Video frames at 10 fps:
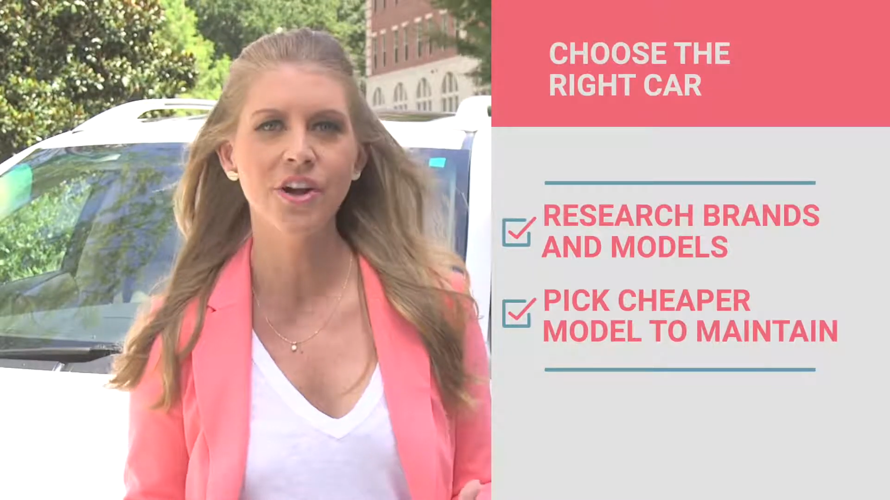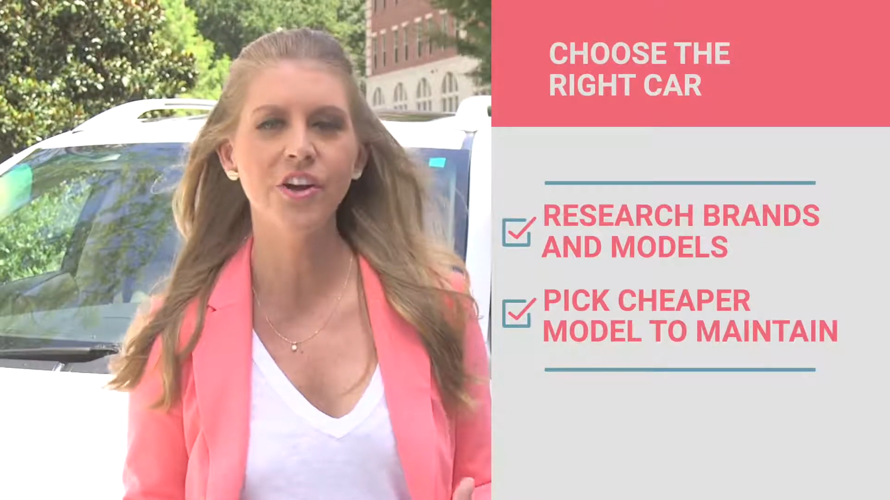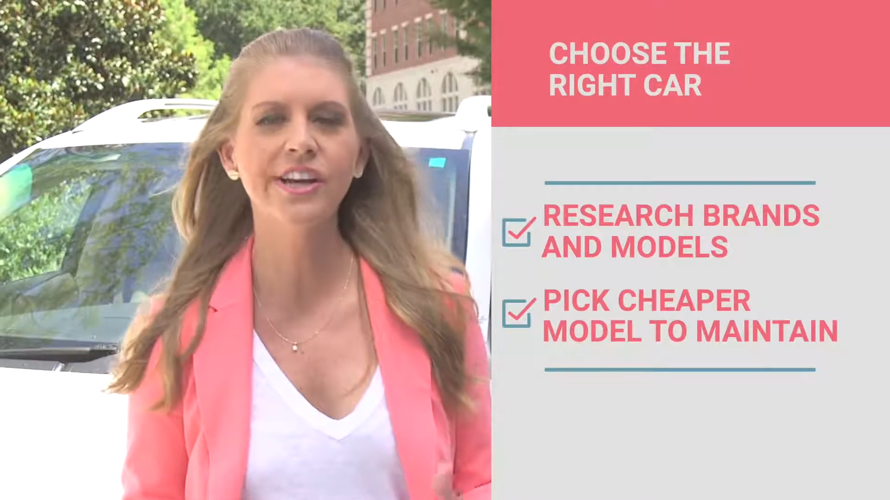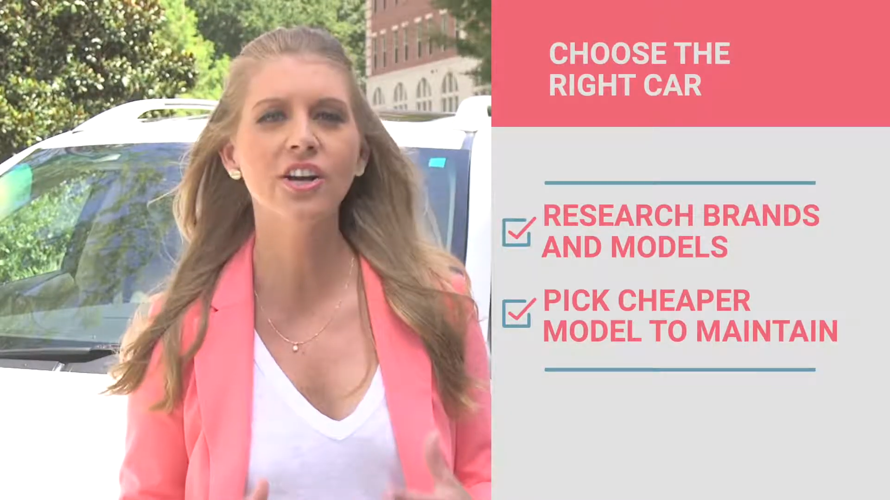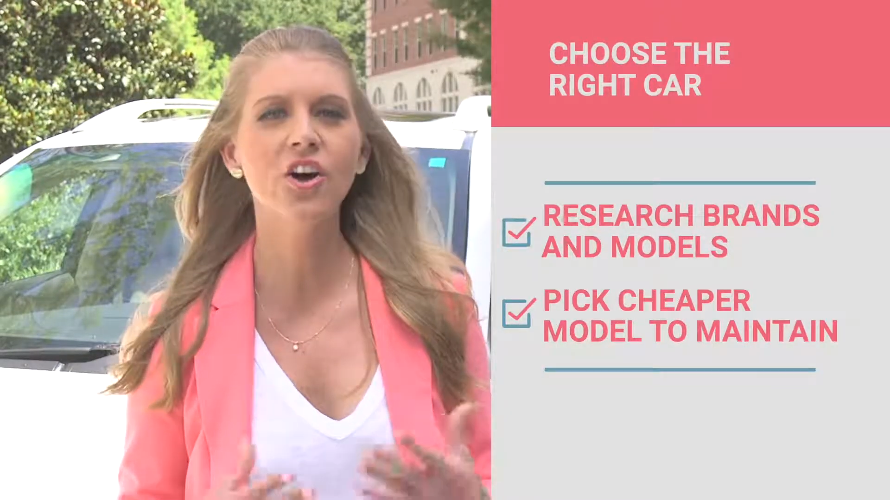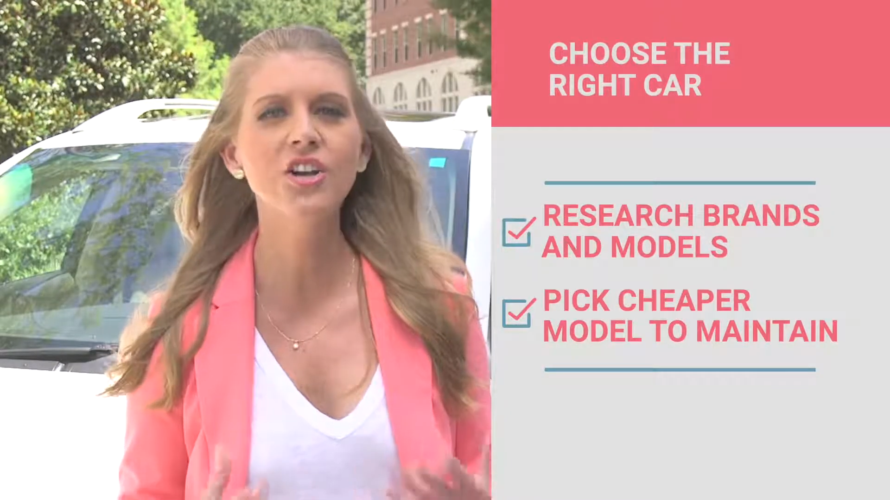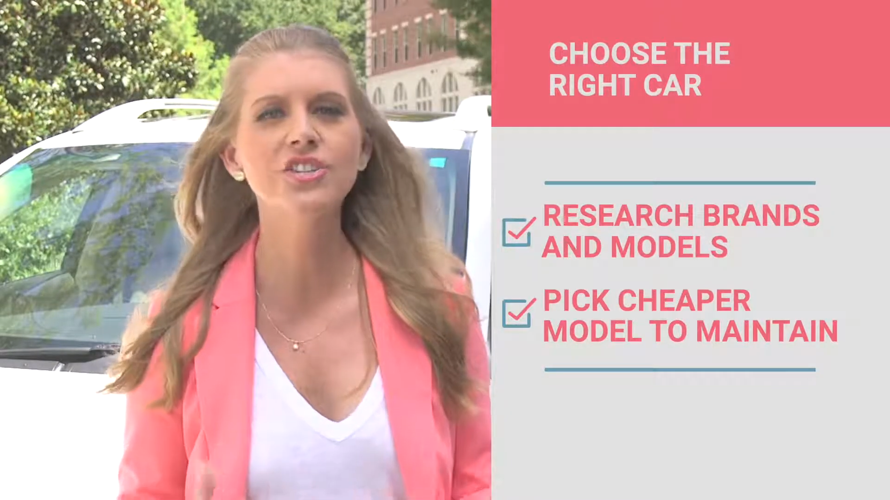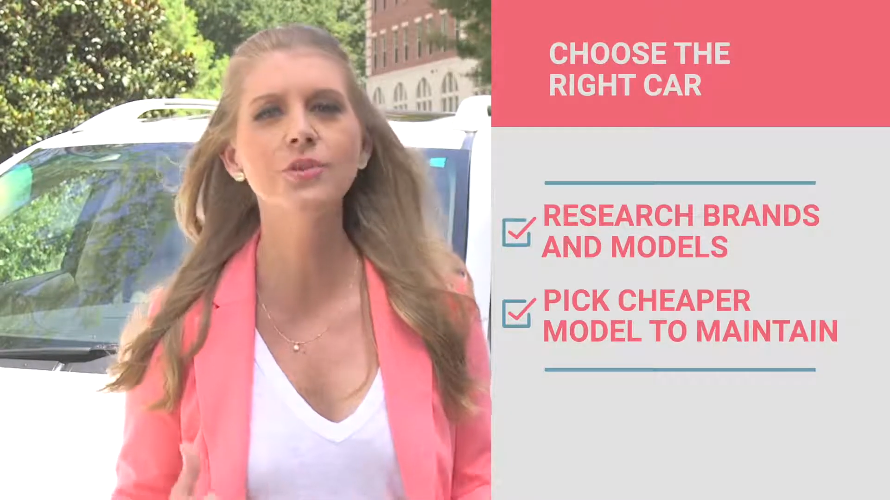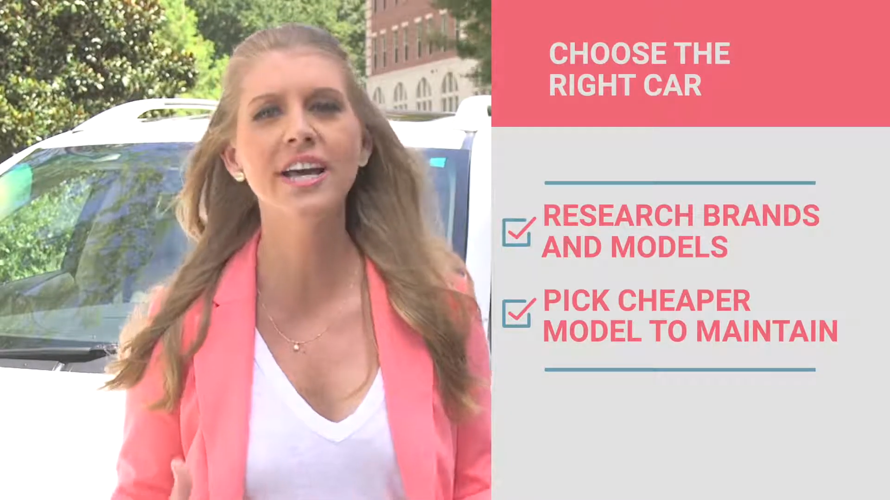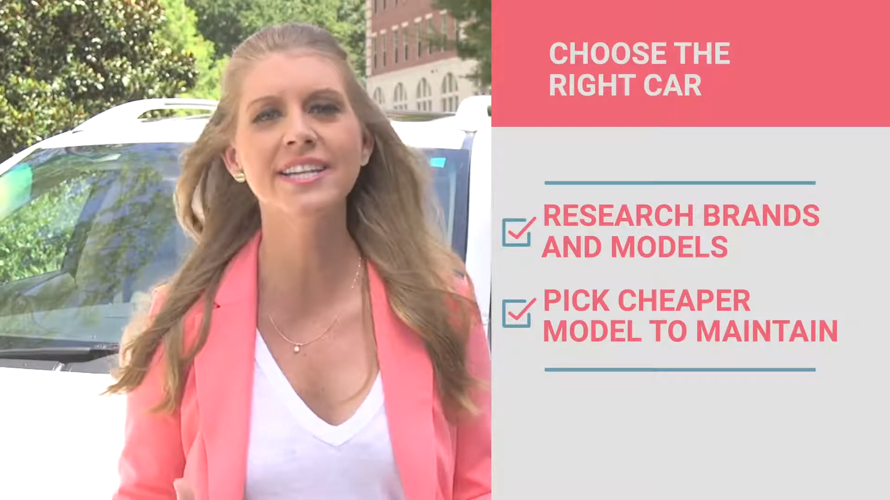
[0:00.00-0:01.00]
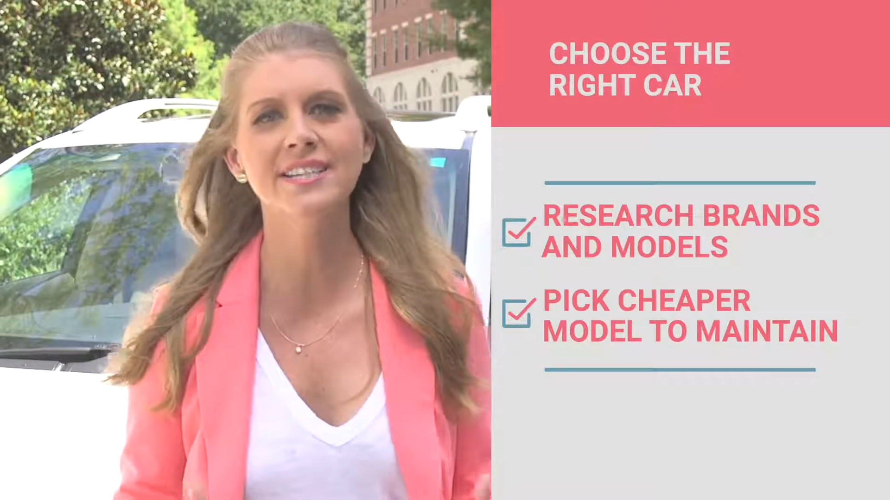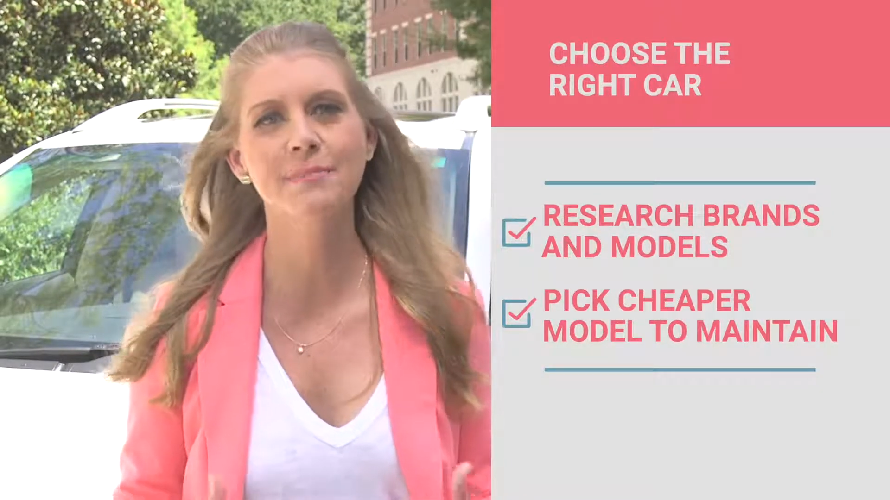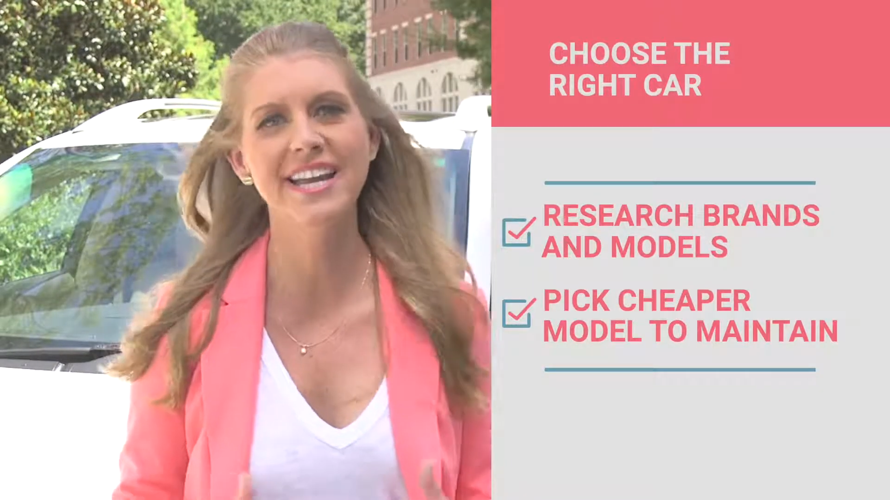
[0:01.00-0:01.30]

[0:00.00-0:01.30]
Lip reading: are going to cost you less to